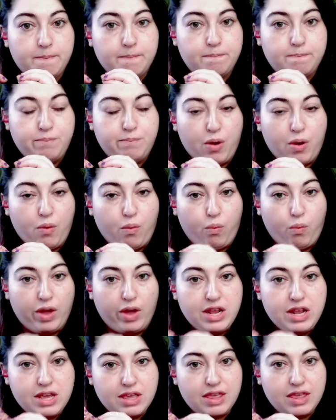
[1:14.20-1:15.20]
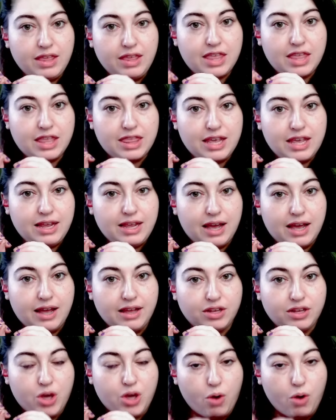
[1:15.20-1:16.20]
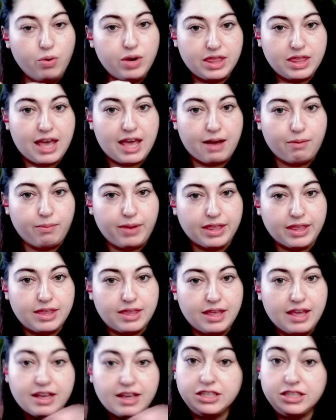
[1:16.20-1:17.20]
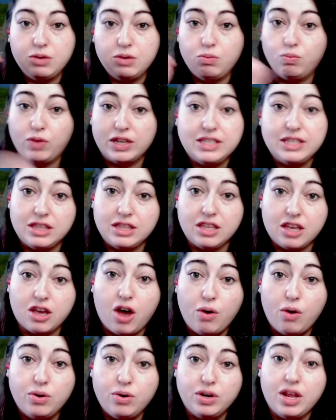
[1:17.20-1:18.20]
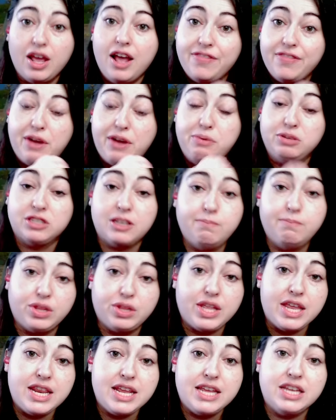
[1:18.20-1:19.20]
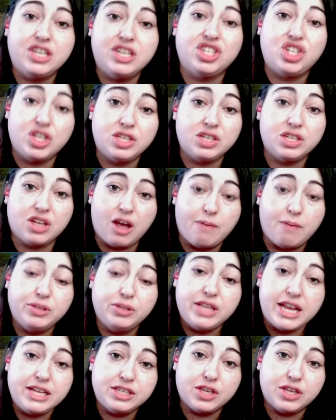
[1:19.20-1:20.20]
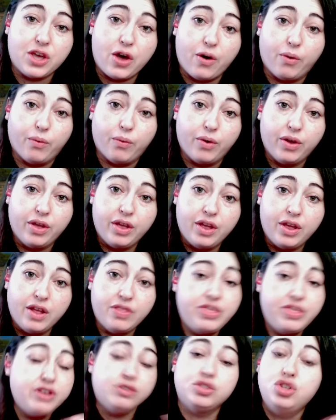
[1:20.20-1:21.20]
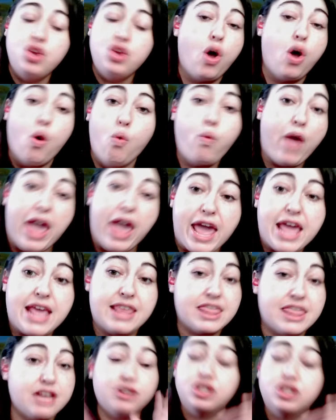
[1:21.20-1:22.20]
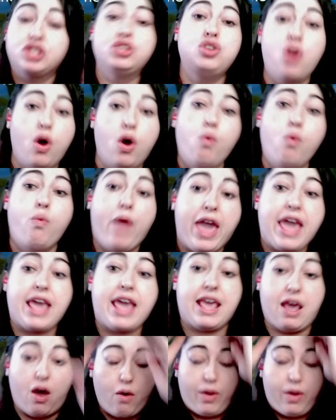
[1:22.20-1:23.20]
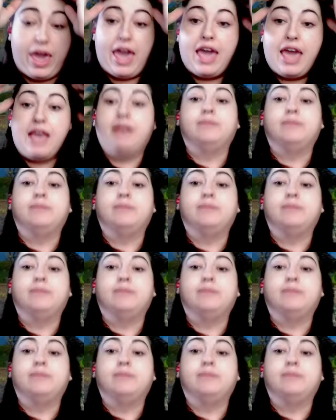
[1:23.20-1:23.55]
But what do you think that they coded that with? Because it wasn't the code that was completed just a couple days ago. There's no way. There's no way, okay?